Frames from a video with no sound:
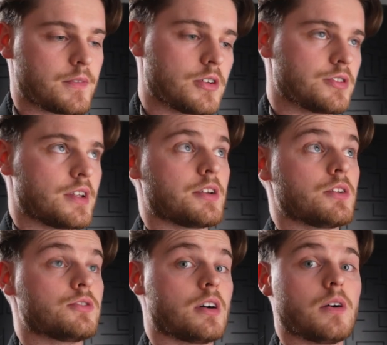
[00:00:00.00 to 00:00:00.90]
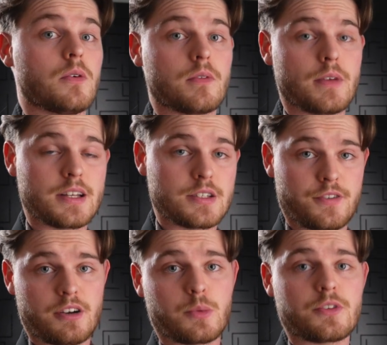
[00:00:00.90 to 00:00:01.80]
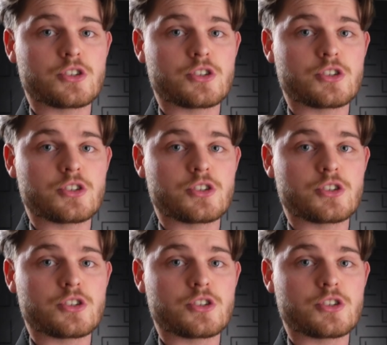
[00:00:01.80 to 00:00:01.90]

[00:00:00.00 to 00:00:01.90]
because then you start interfering with the